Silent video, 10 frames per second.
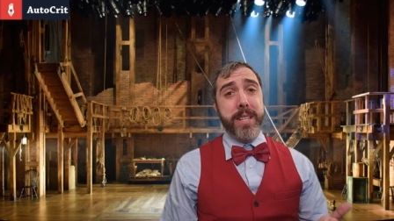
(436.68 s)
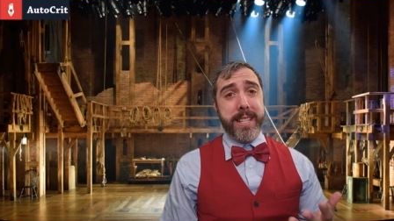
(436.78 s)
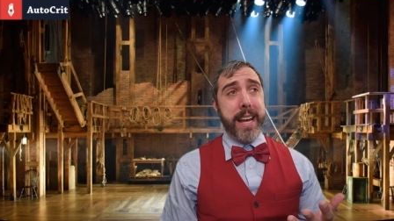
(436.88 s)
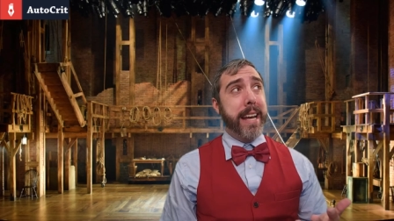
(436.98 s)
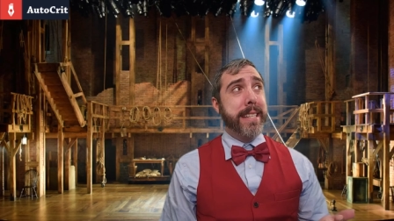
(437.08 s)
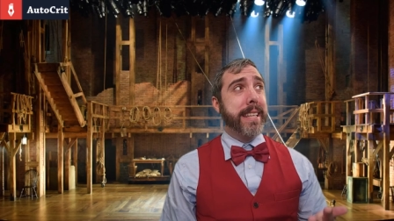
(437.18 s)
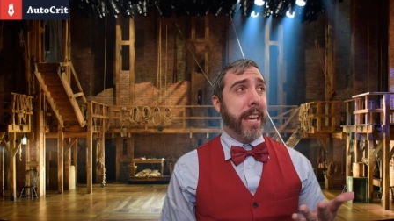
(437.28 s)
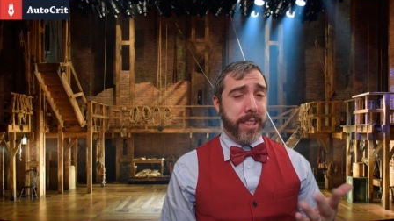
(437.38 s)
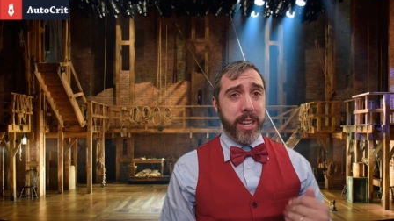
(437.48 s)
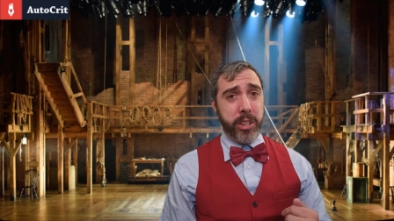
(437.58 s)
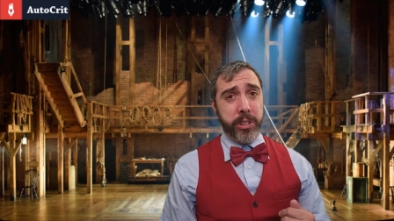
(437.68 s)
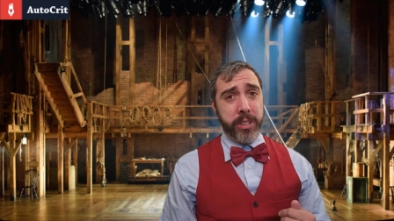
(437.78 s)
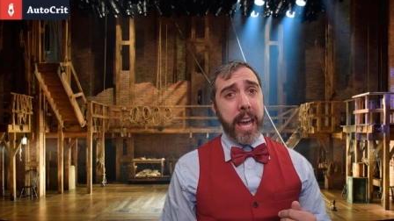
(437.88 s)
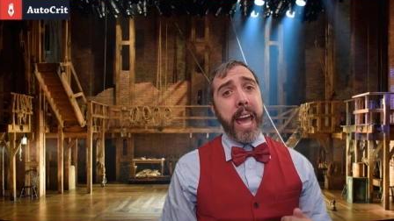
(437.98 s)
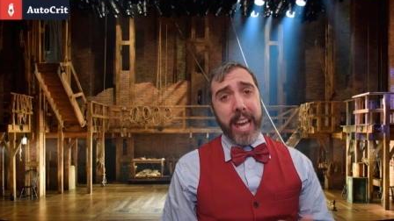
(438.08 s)
Besides, I think they're
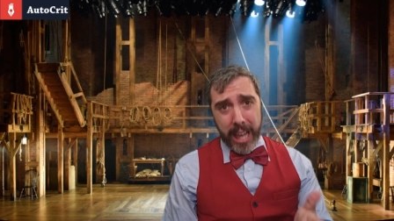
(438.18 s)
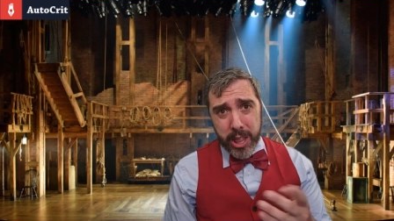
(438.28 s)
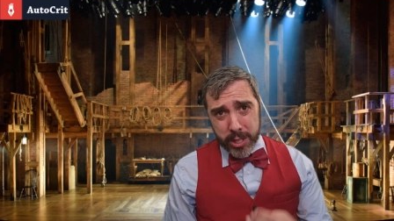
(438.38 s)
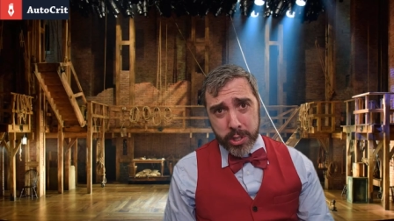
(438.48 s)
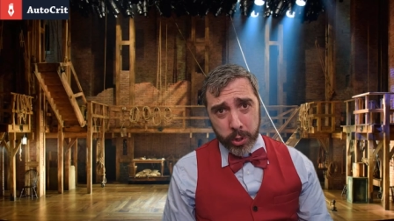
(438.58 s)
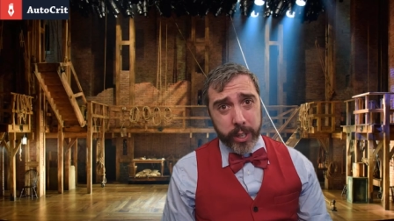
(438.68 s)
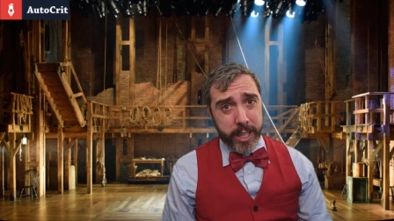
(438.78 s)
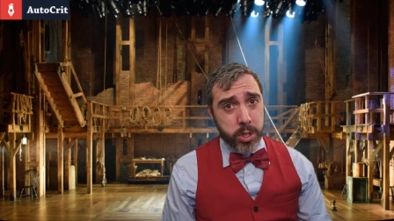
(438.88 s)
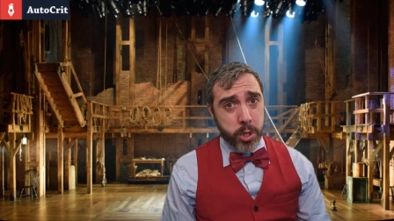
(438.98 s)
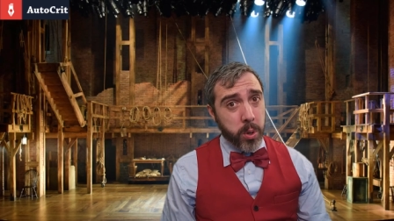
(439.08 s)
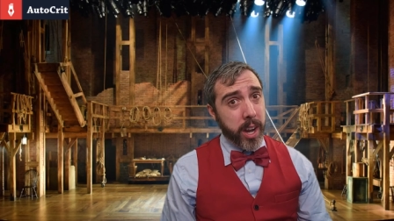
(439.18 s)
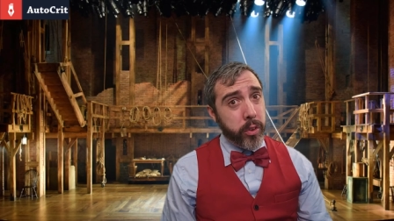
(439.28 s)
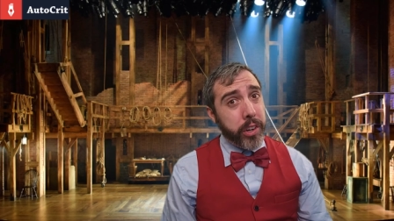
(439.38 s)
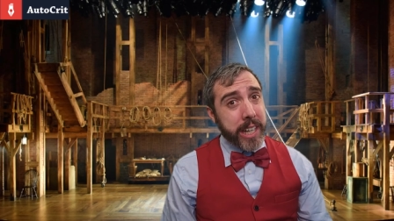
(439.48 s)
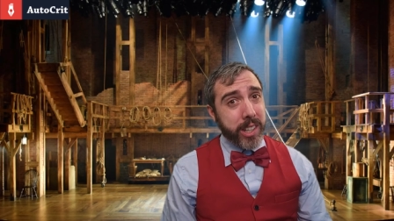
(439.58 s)
okay story is
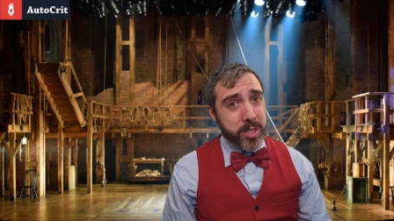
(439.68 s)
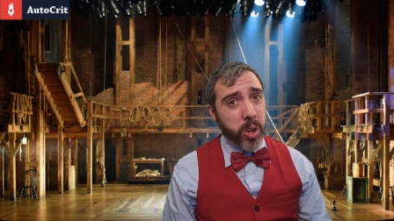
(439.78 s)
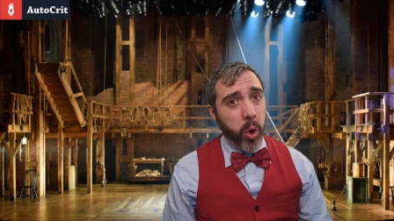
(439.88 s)
200 years